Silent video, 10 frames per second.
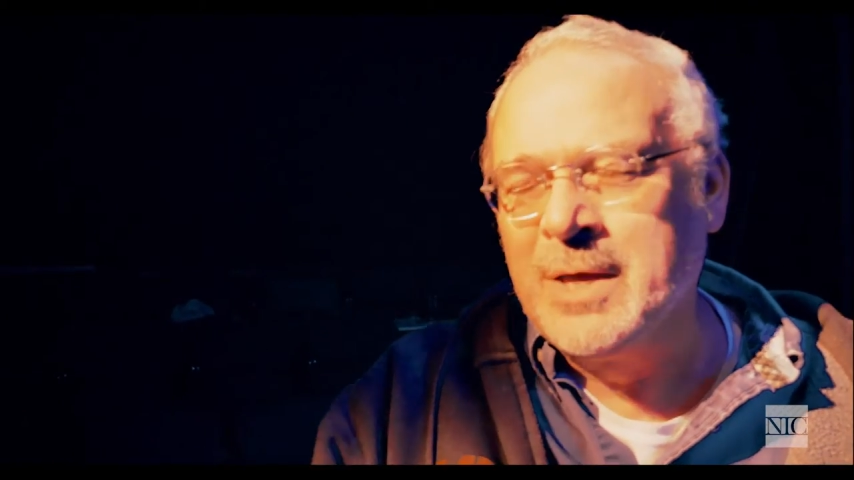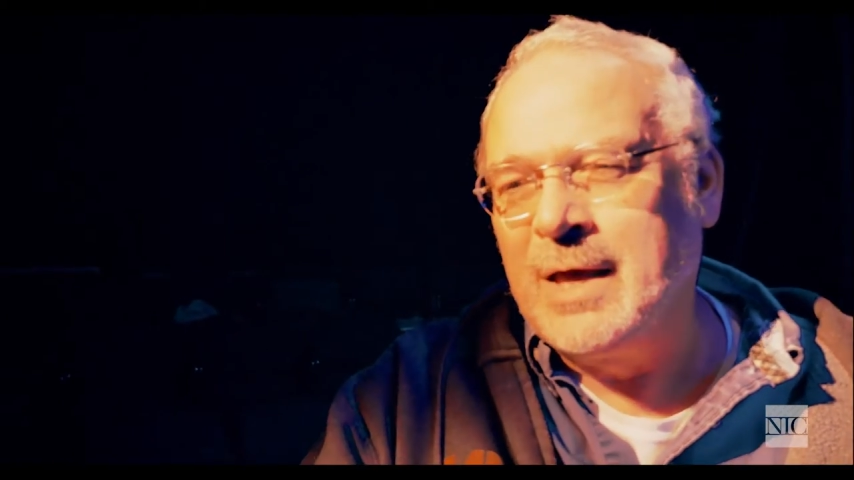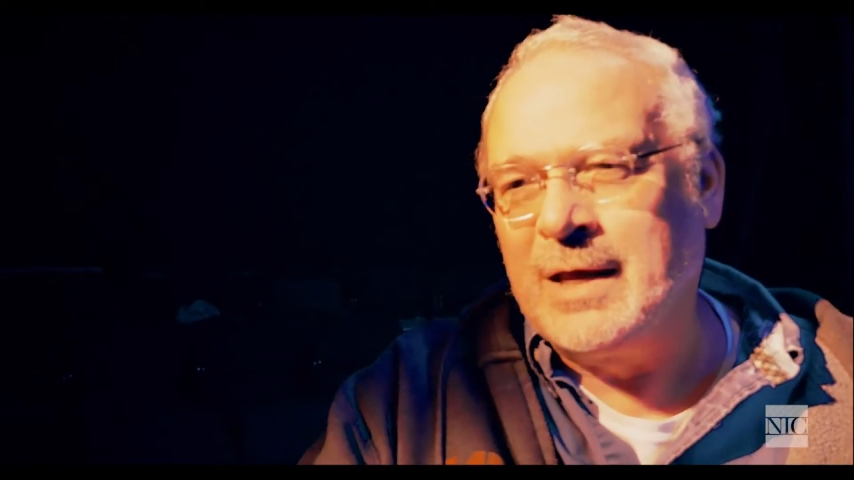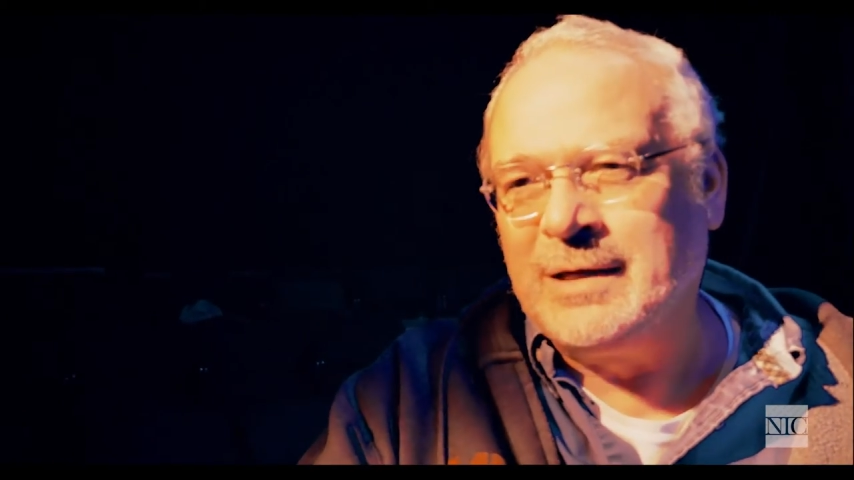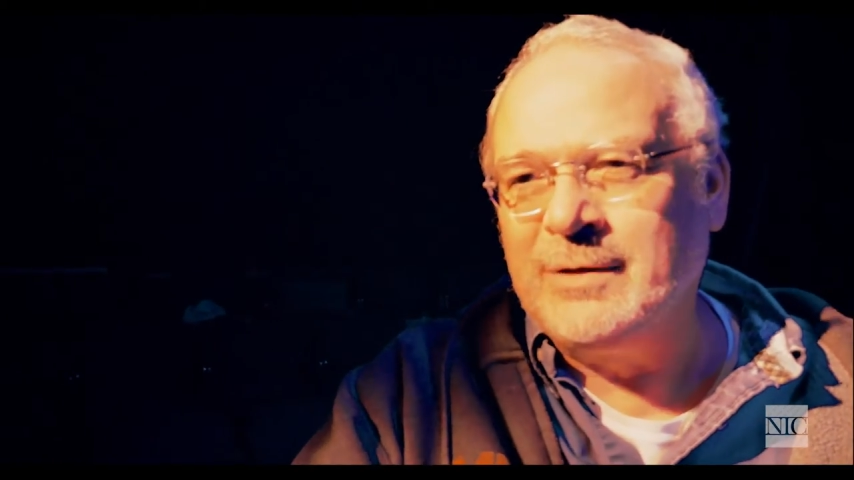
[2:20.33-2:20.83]

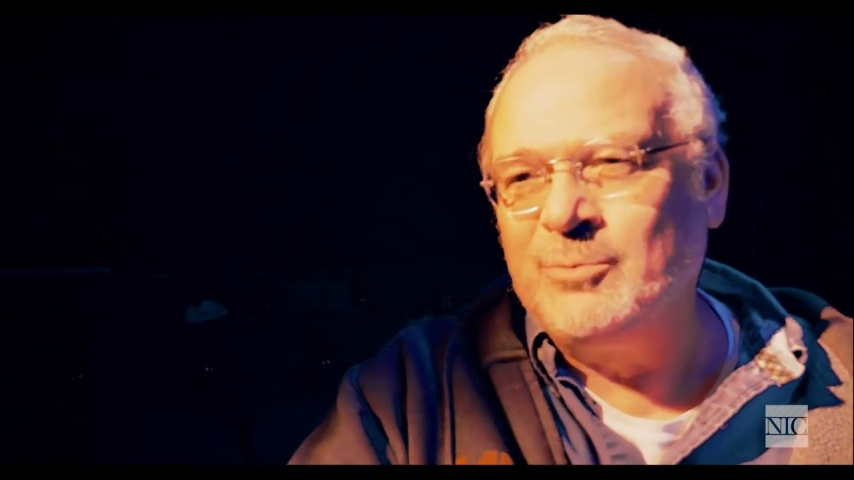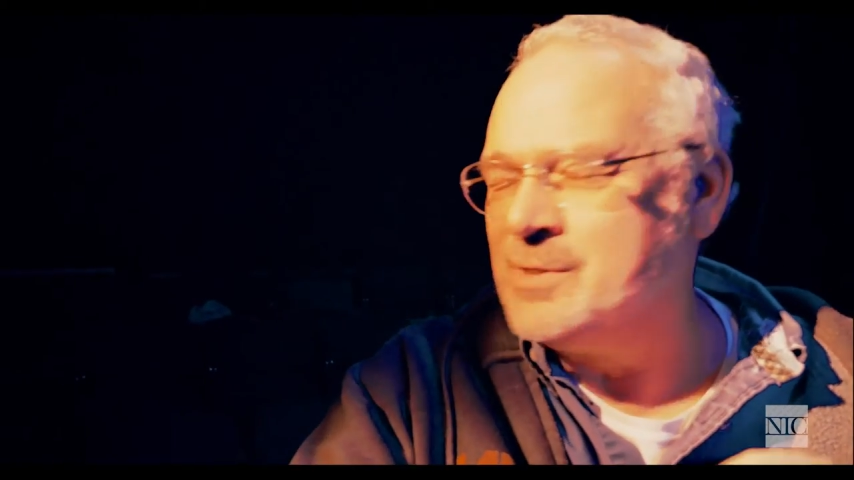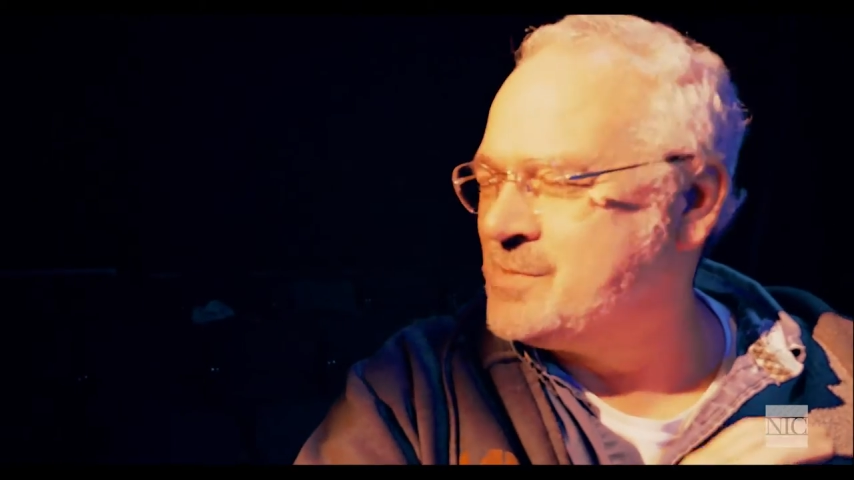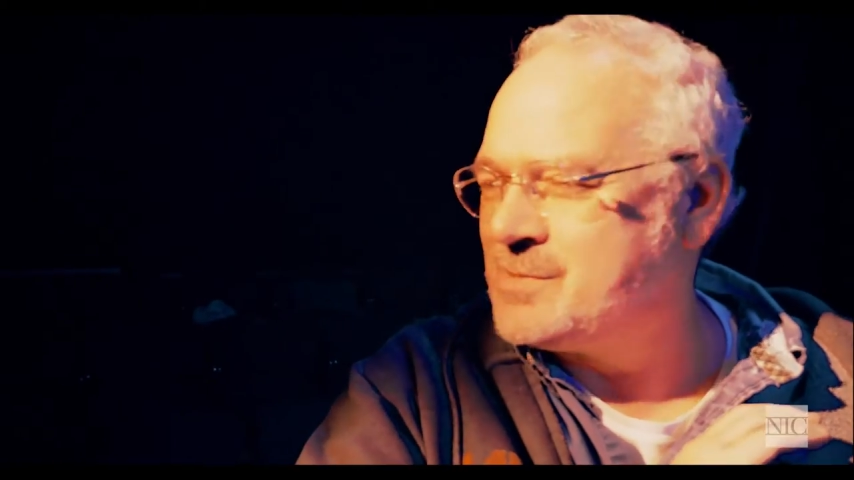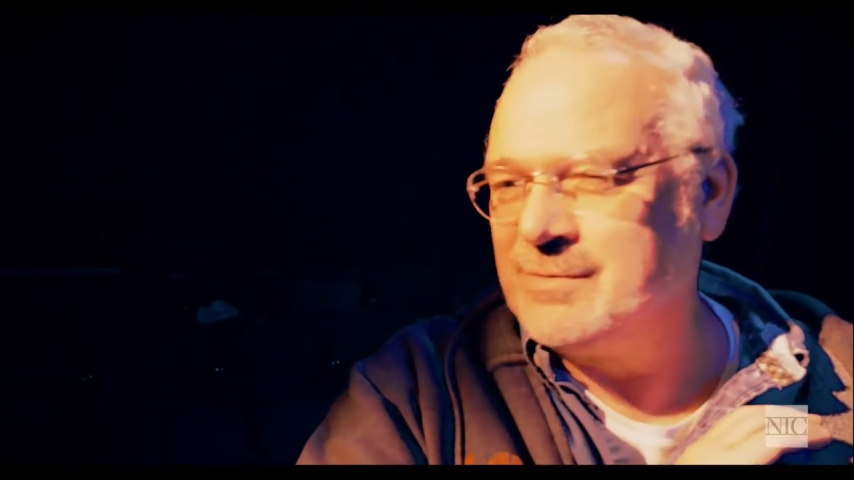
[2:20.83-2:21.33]
and he
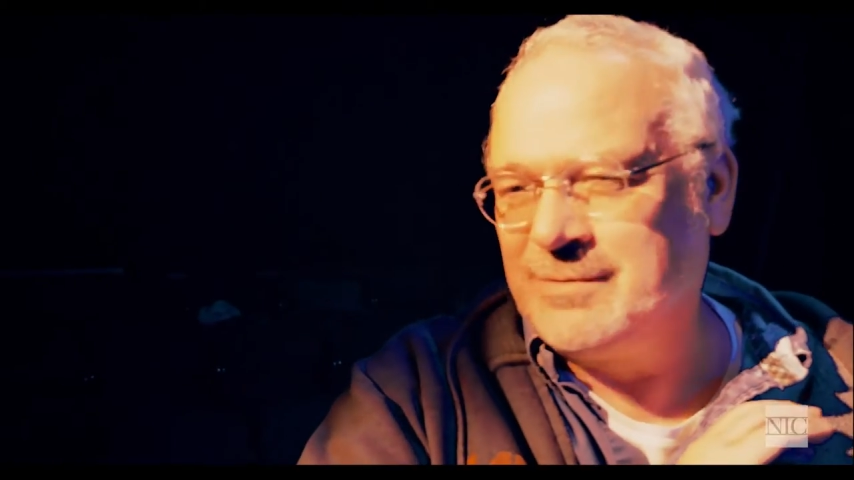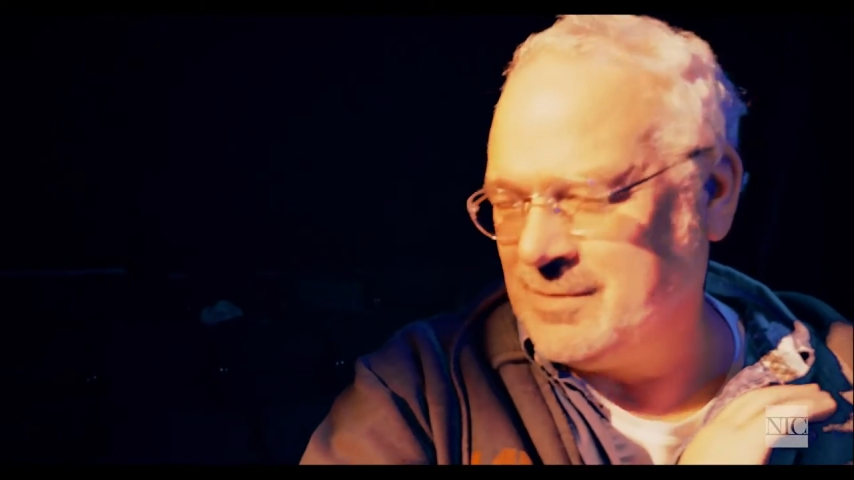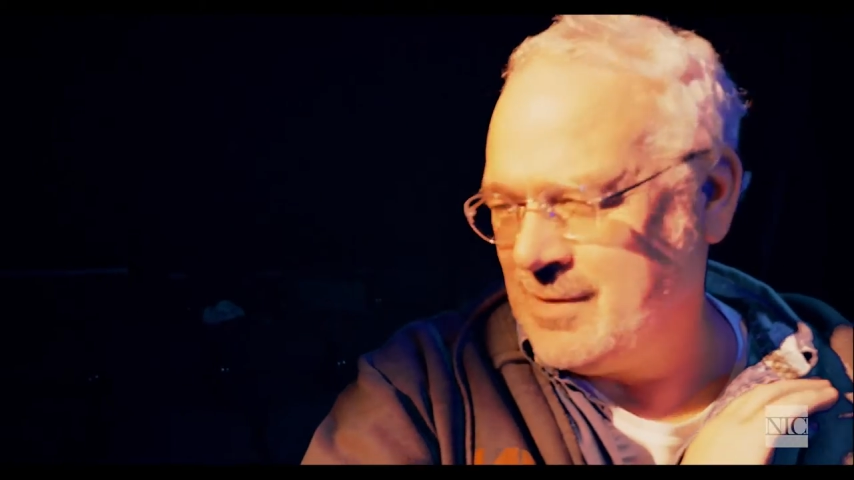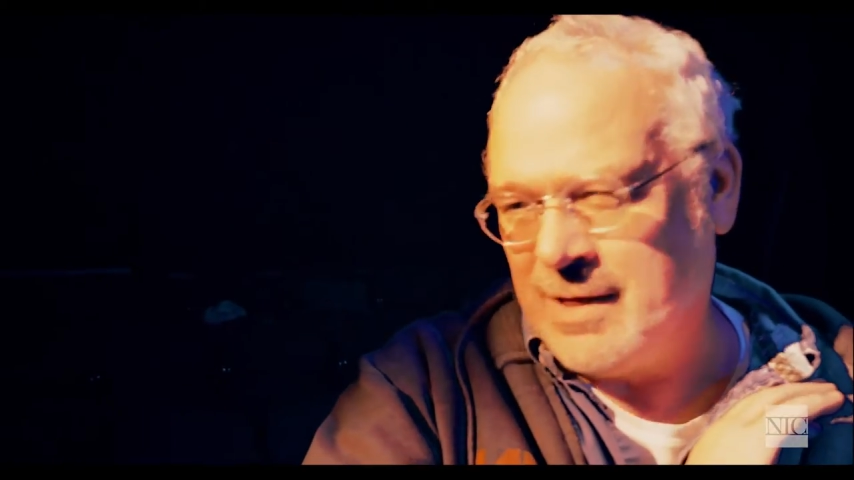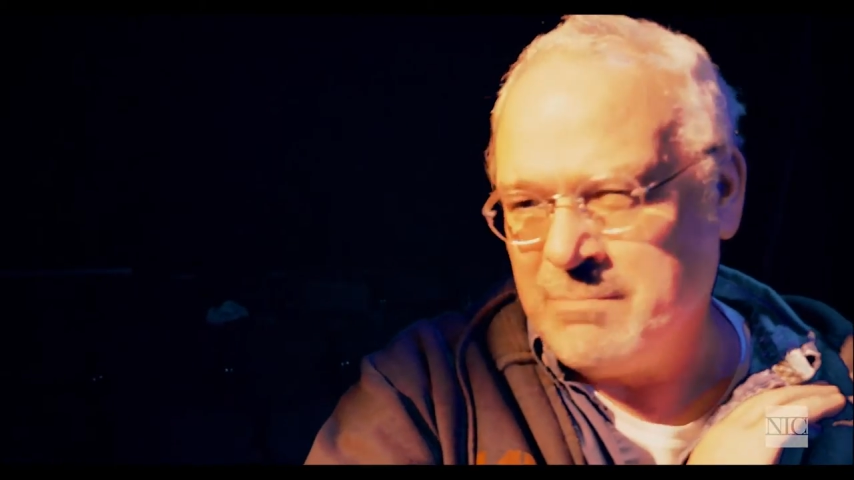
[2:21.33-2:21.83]
was
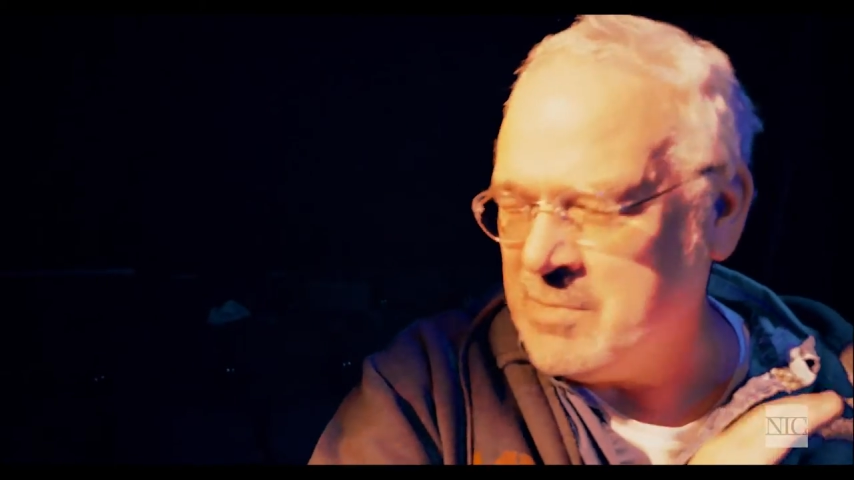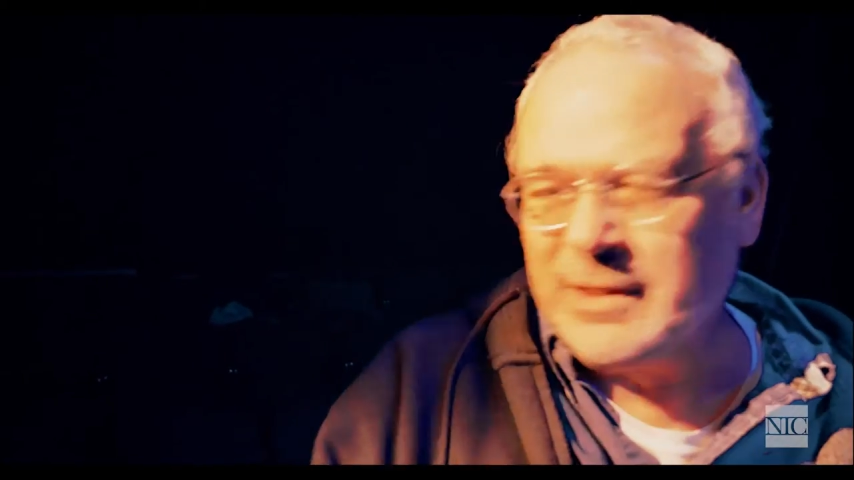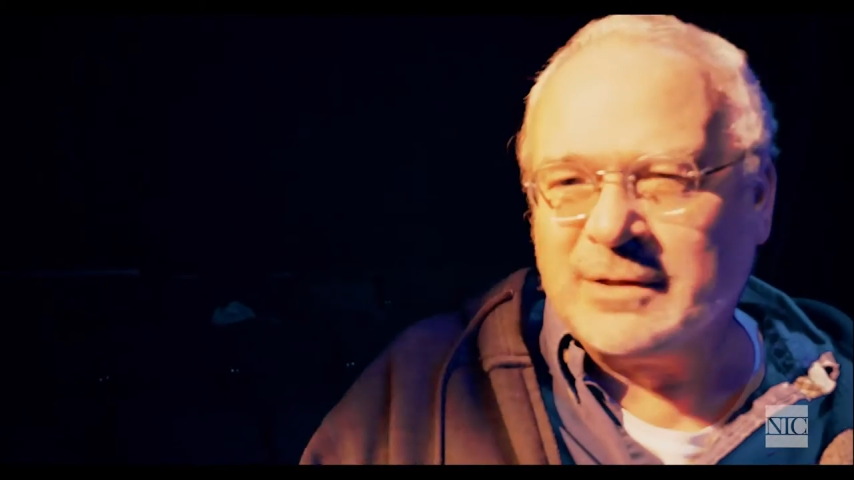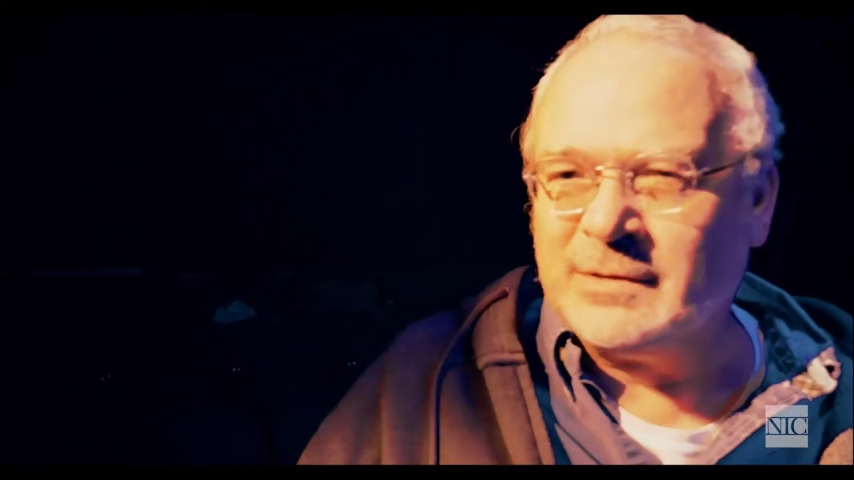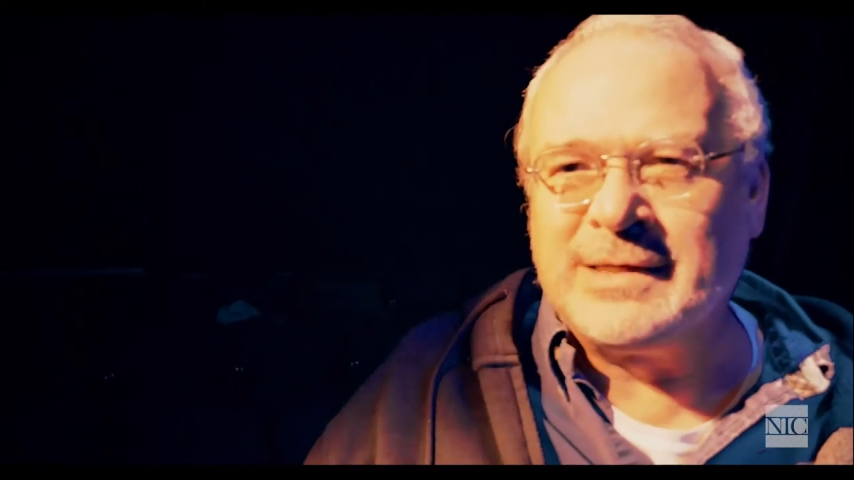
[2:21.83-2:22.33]

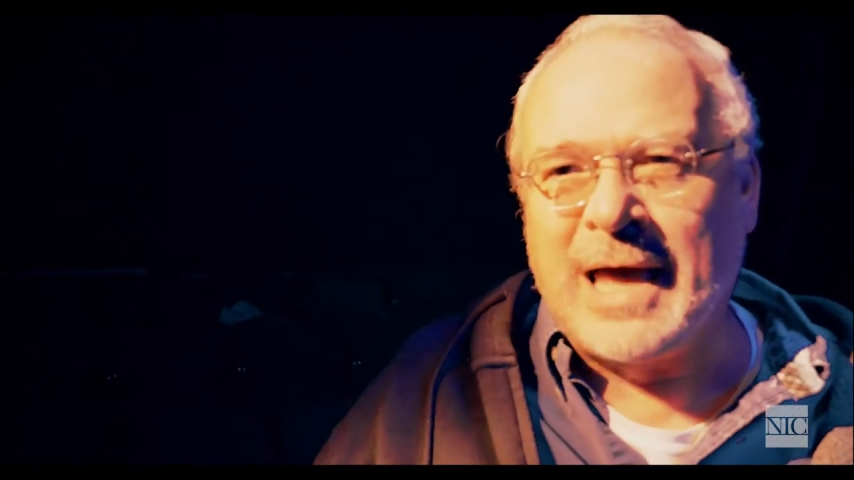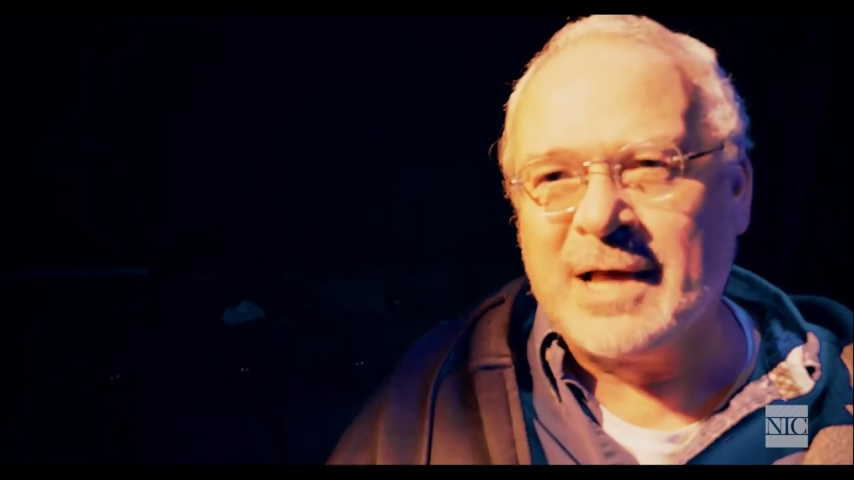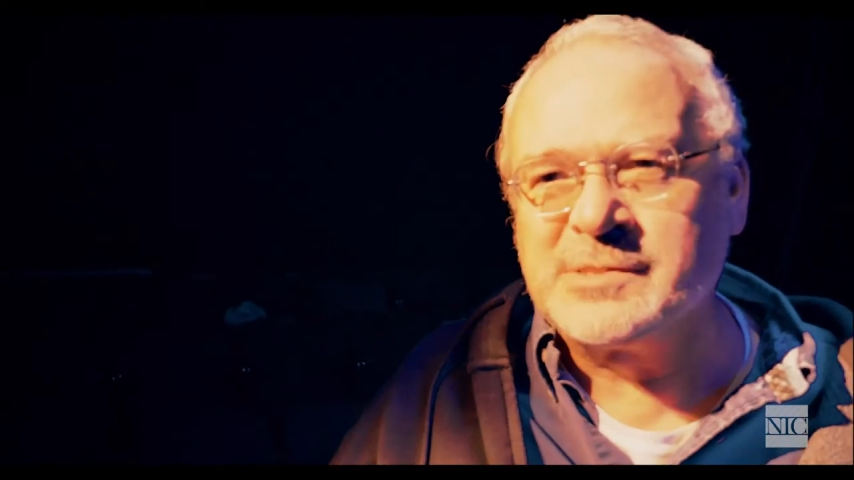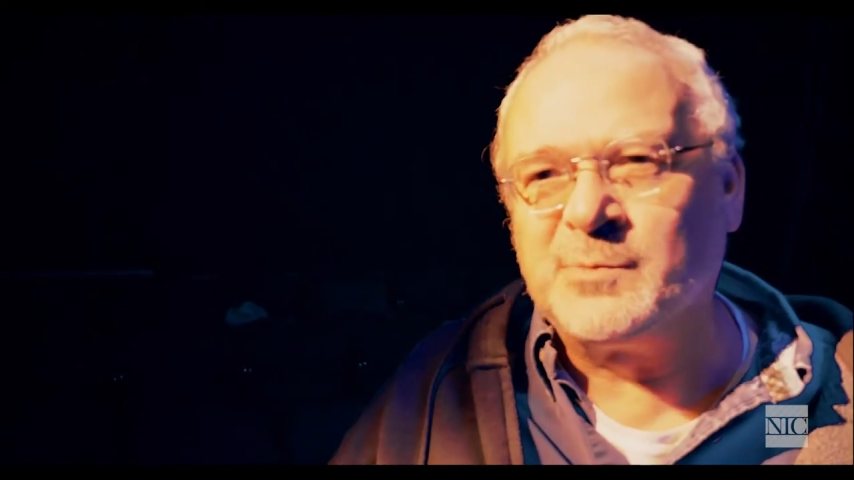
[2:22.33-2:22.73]
immediately cast.